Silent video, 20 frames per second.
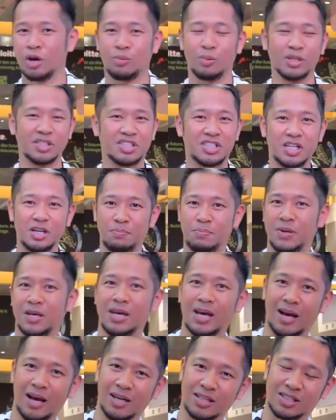with
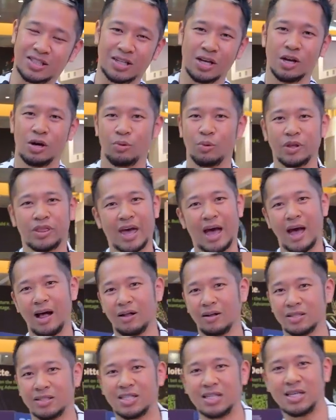GPS, with
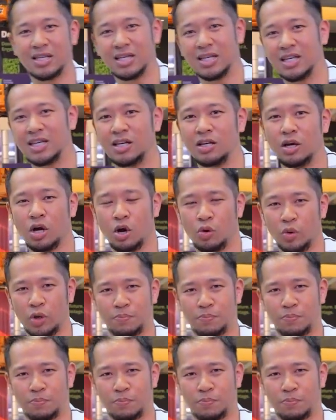LTE,